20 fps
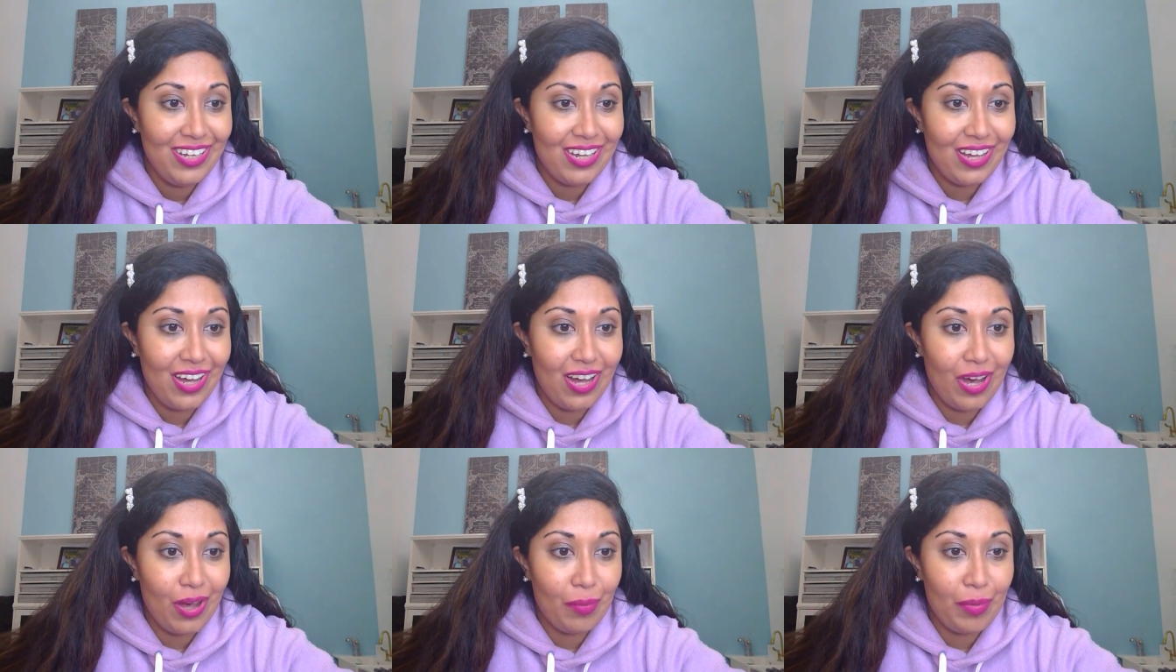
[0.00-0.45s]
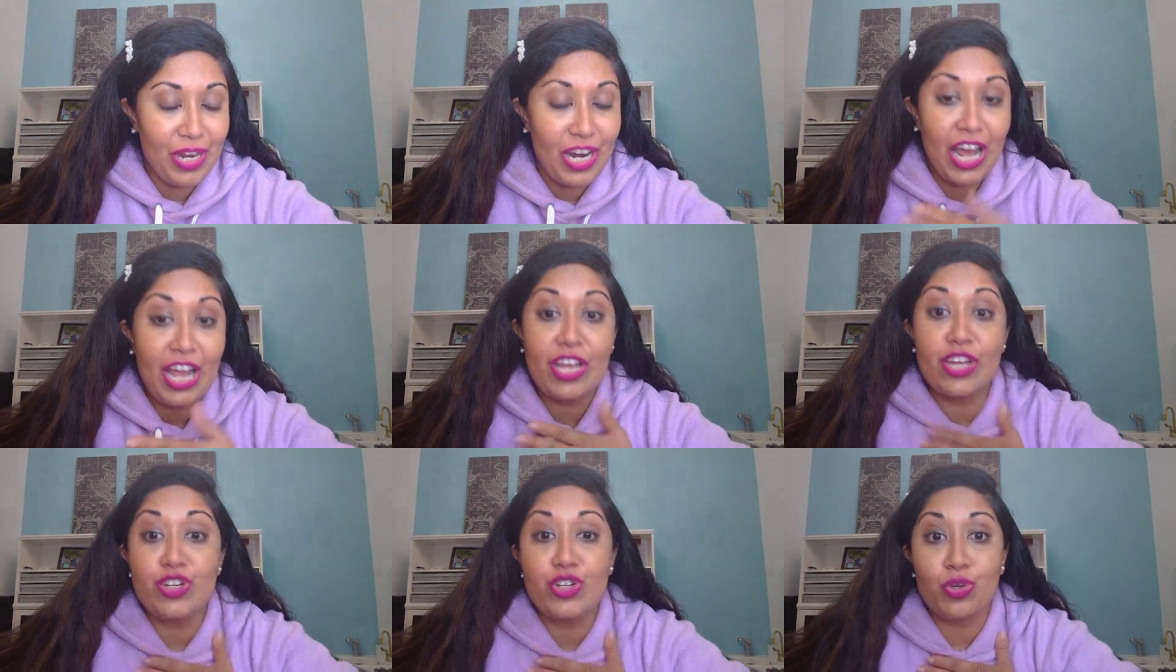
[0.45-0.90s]
Um, and
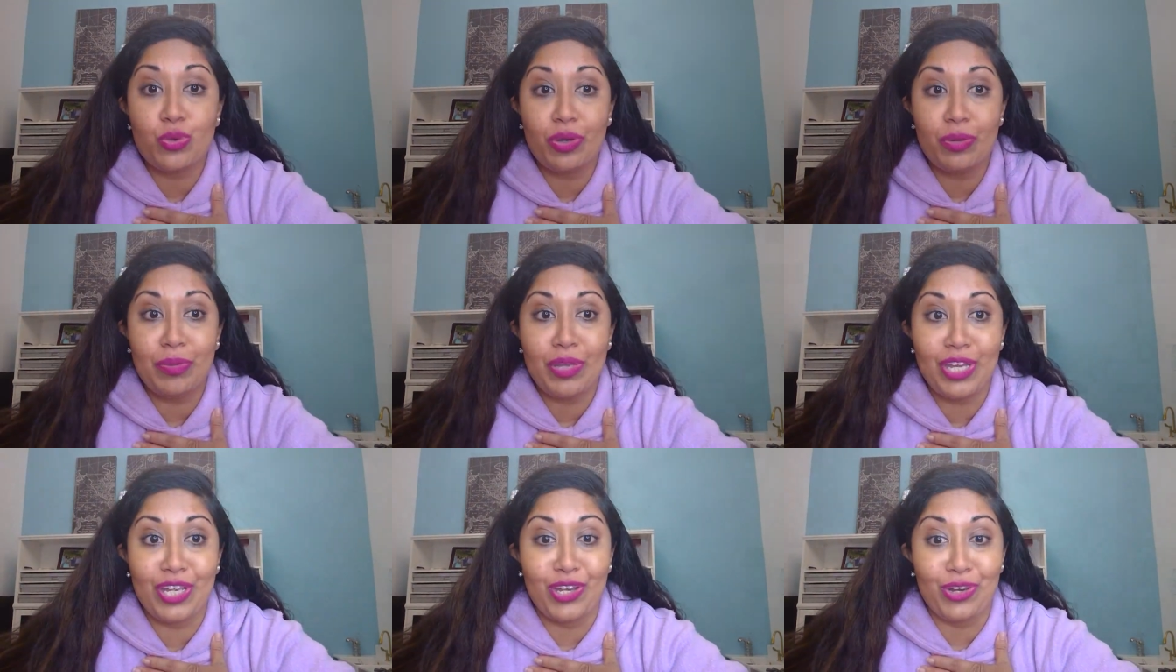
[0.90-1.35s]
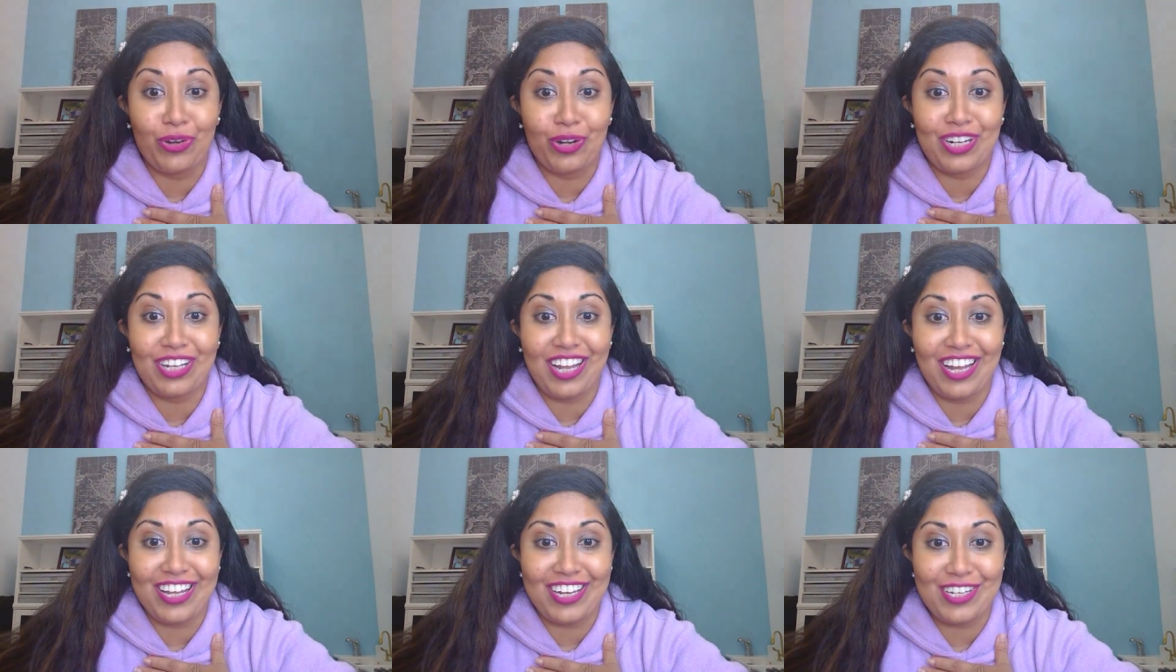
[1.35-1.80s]
I enjoy being your
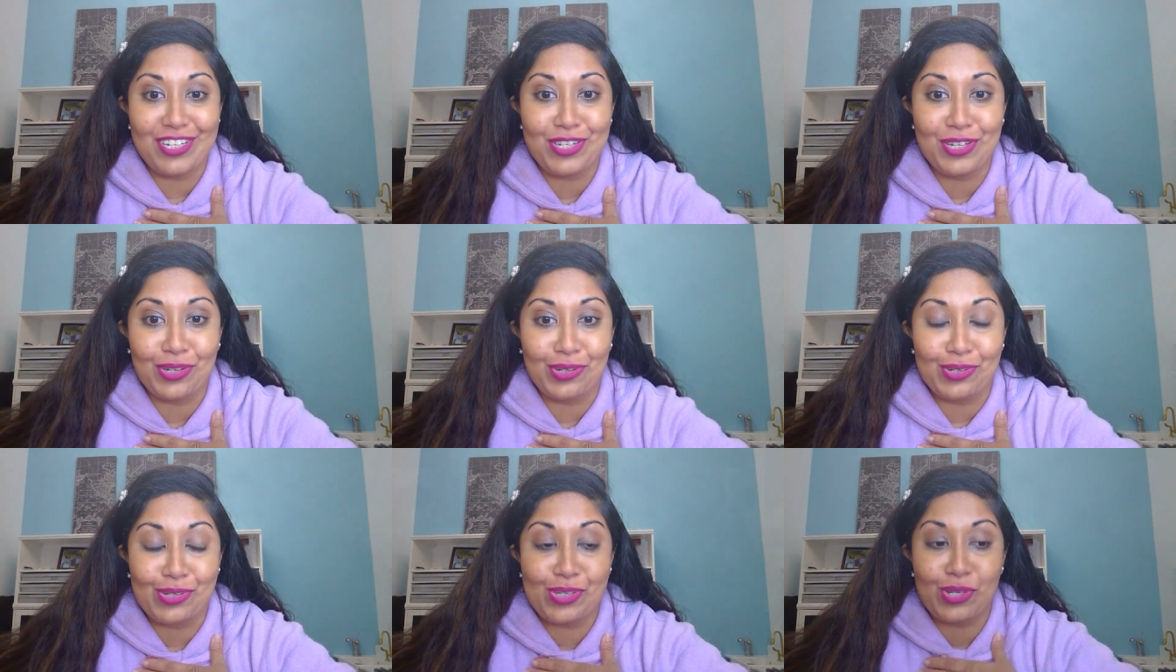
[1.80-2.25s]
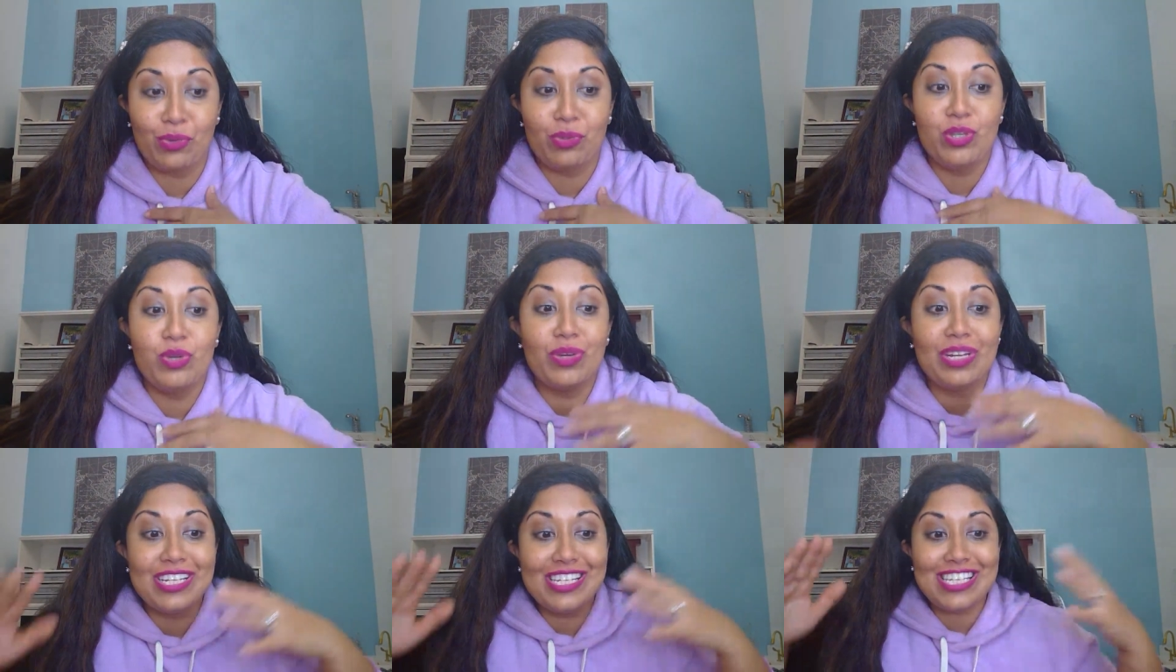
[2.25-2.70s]
client too. So
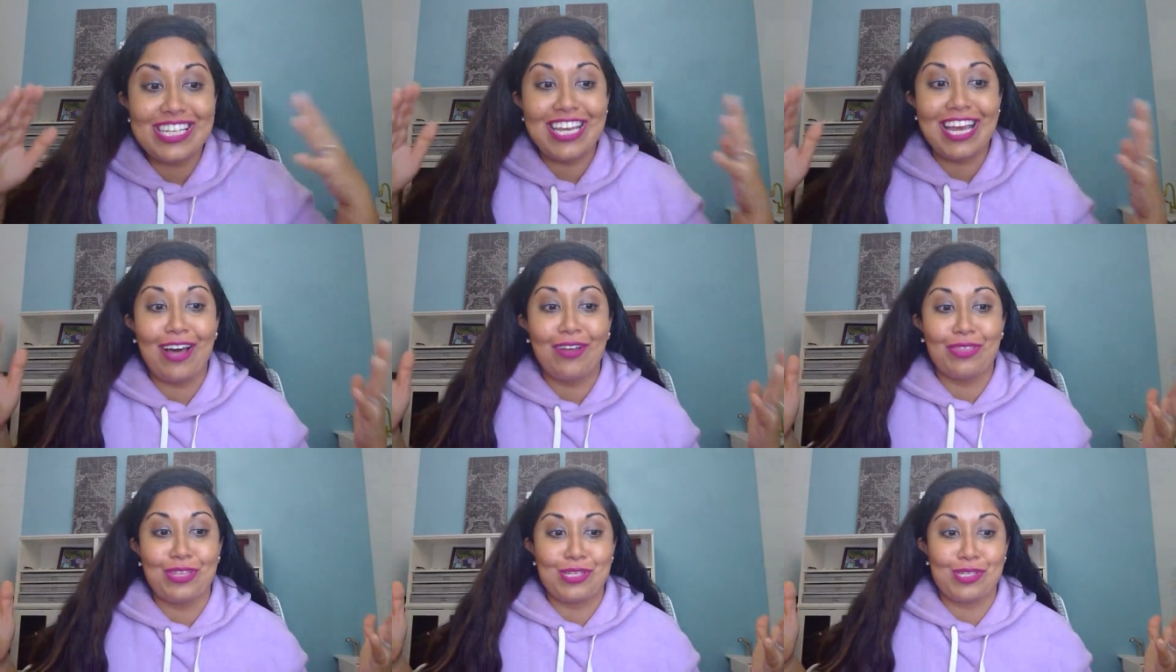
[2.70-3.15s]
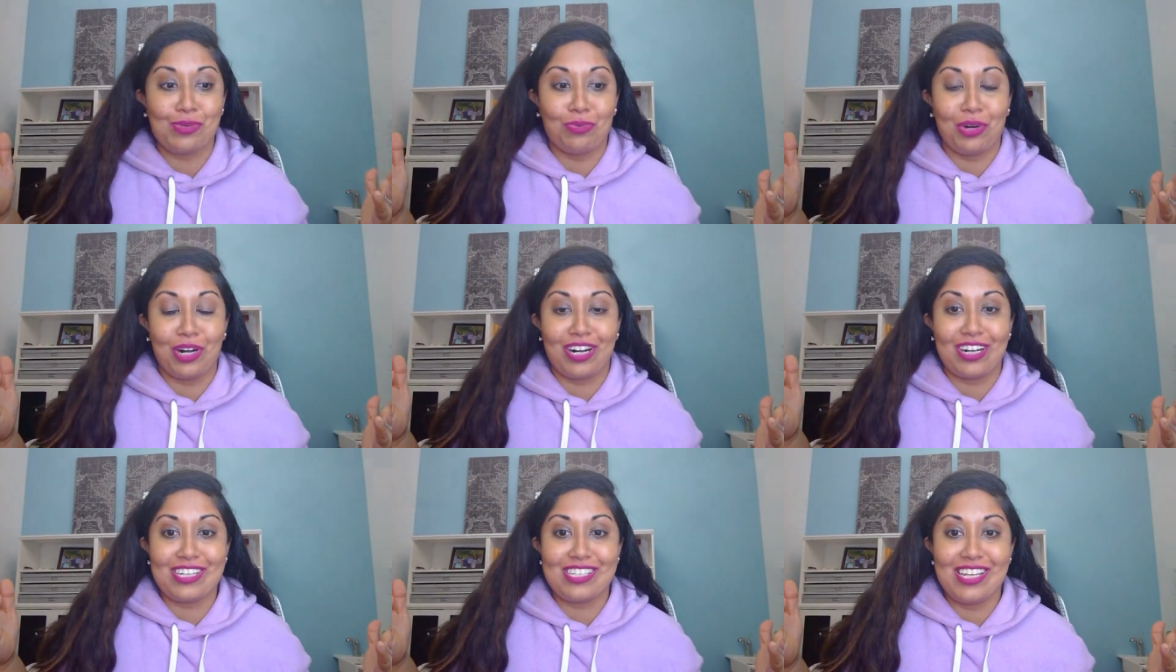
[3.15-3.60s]
you can see how this
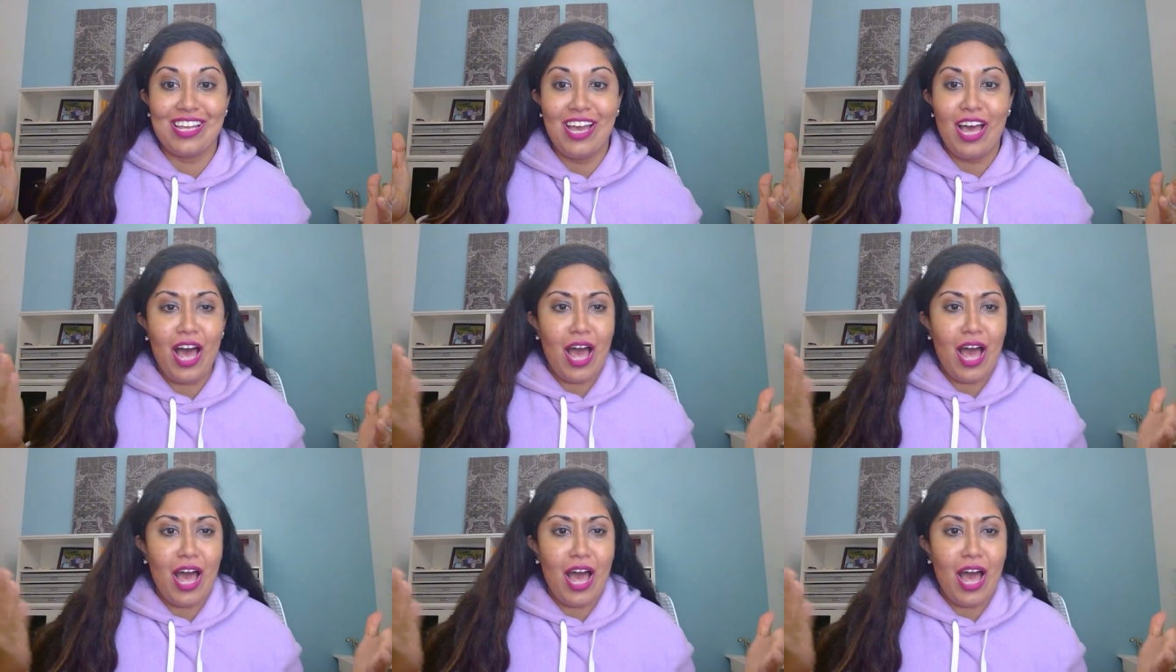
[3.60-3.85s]
works.